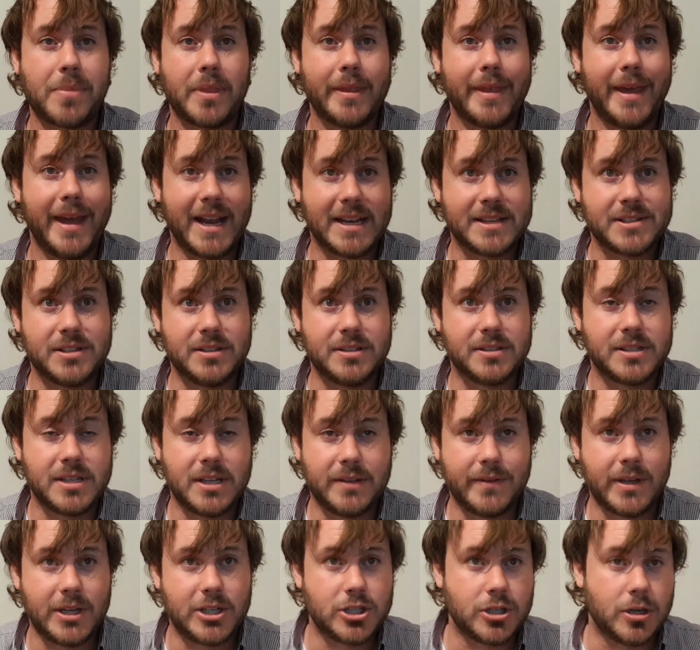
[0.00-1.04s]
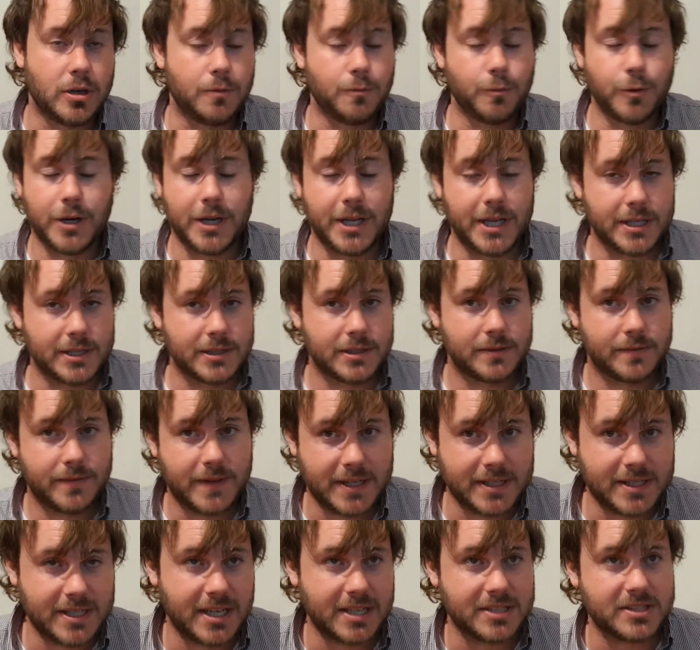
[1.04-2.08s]
Excellent TV show, really is
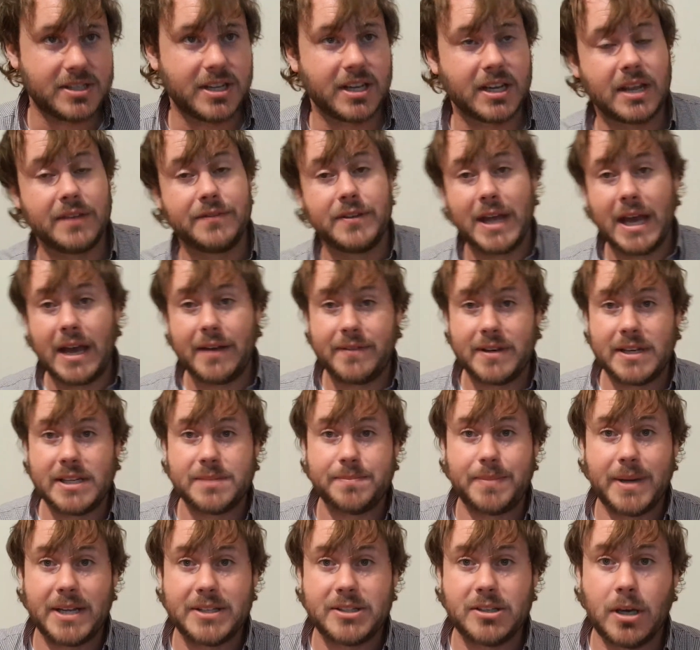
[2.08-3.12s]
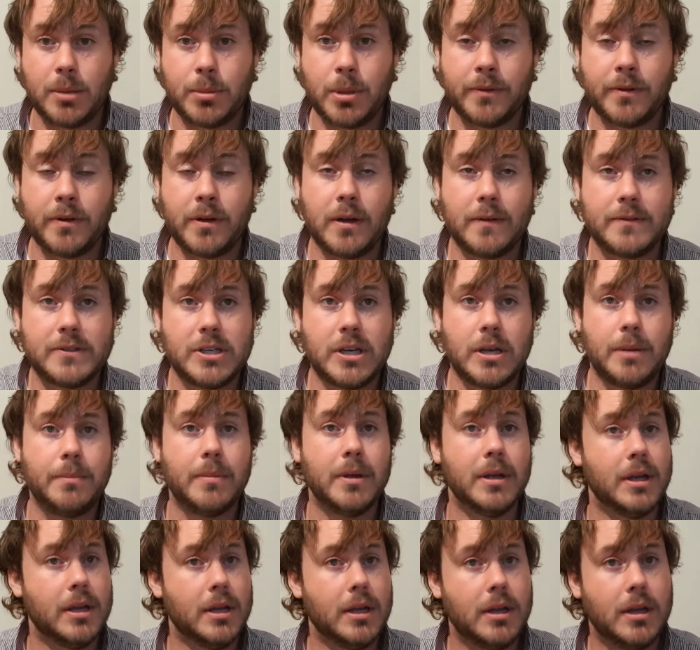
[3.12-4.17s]
fantastic. If you have any spare time over half term
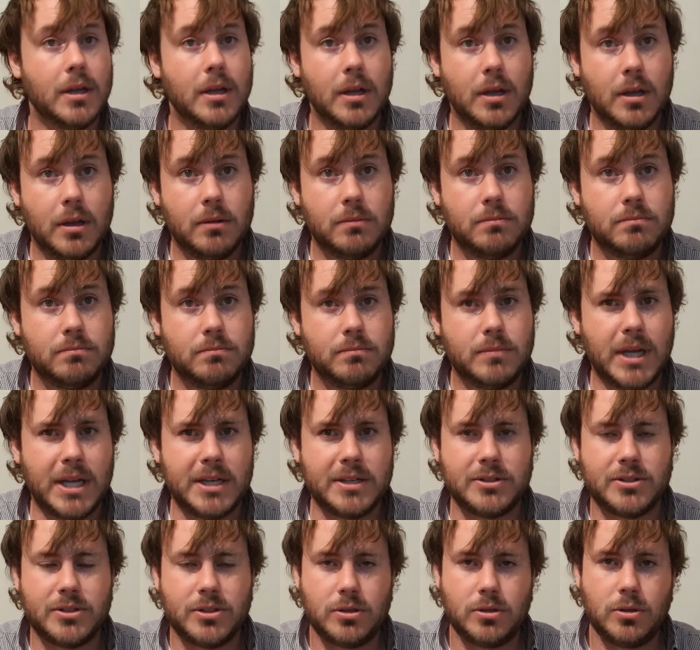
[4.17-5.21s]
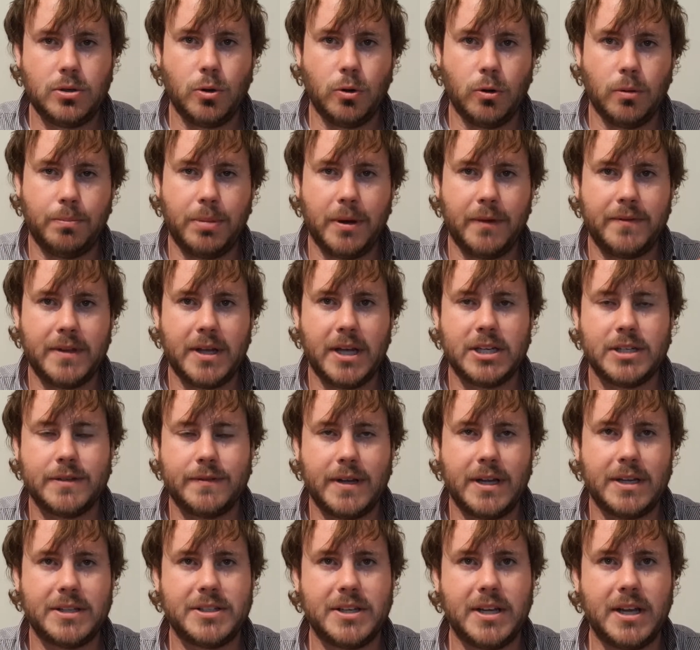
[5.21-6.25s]
and you're above the age of
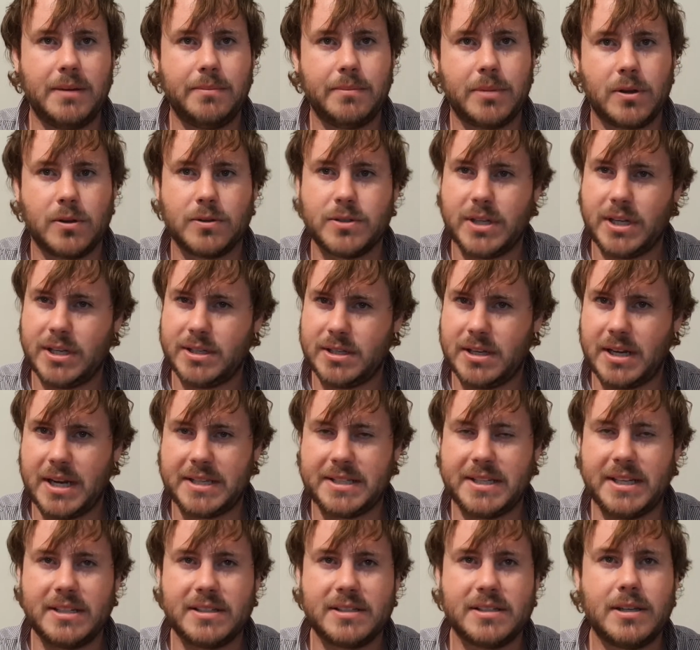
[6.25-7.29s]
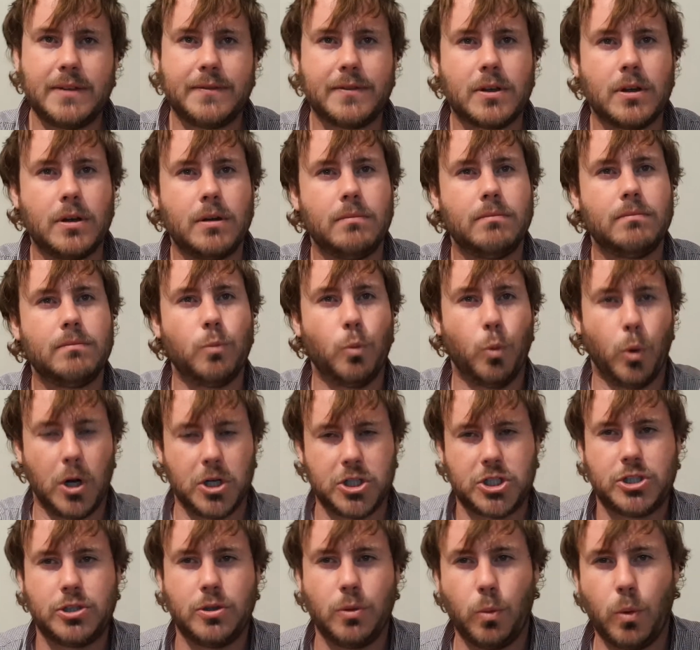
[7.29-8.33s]
18, because it is an 18 certificate,
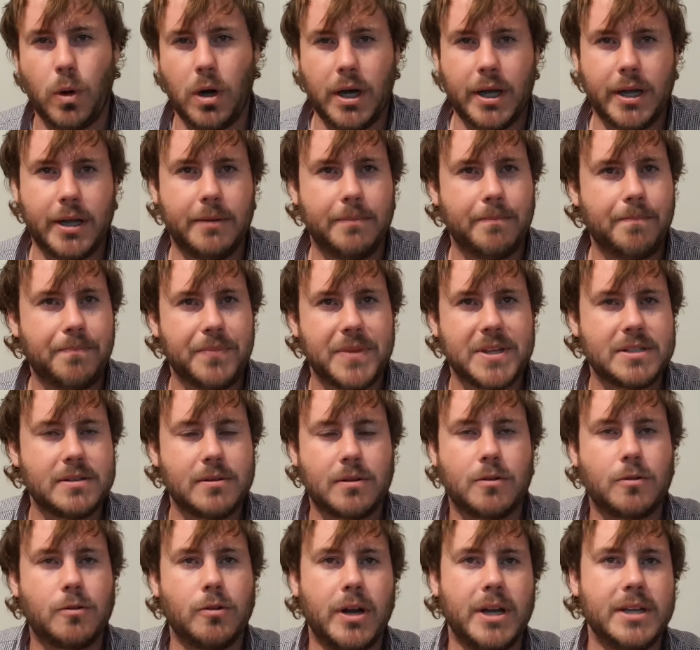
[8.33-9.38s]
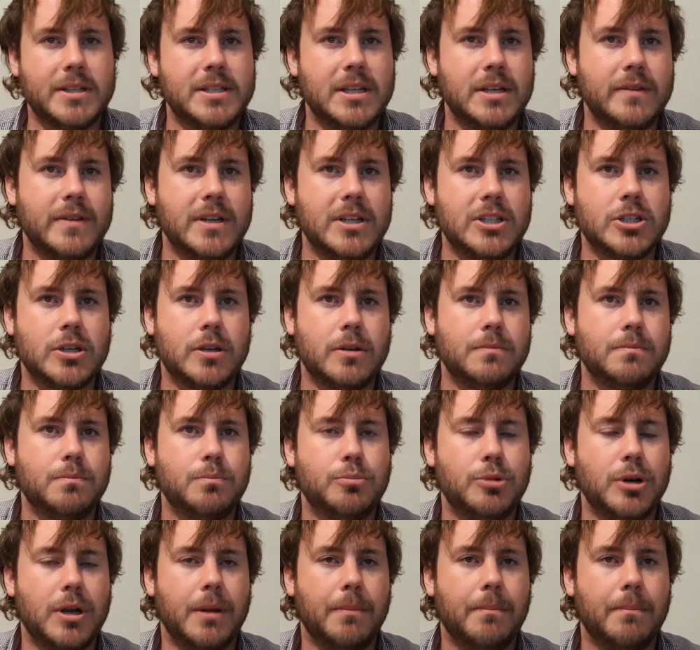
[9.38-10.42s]
watch The Wire. It's a great TV show,
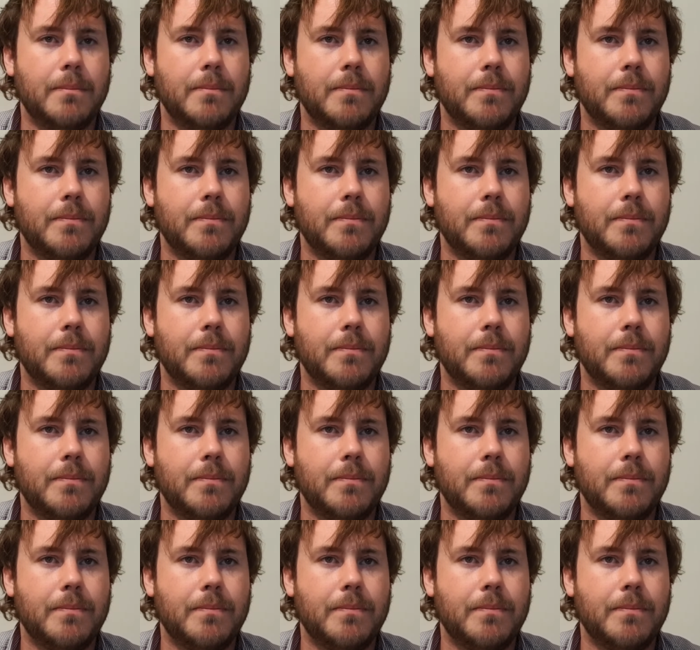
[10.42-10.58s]
brilliant.